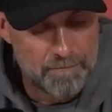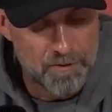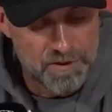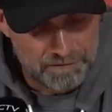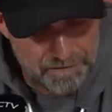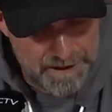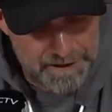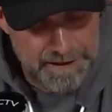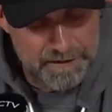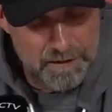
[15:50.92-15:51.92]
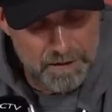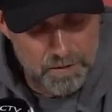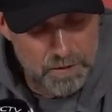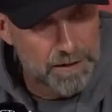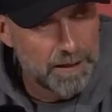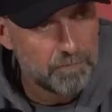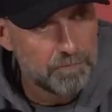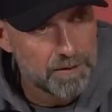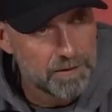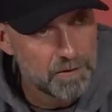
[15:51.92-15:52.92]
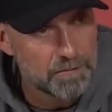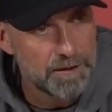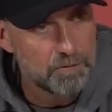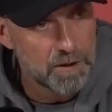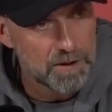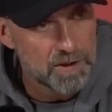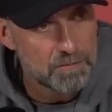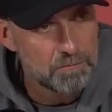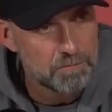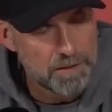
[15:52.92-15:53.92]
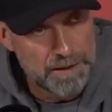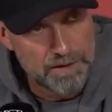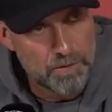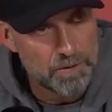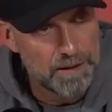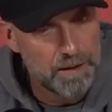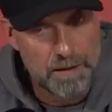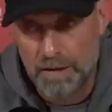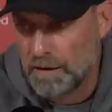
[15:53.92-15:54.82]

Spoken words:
Stefan had a good camp with the U21s, played only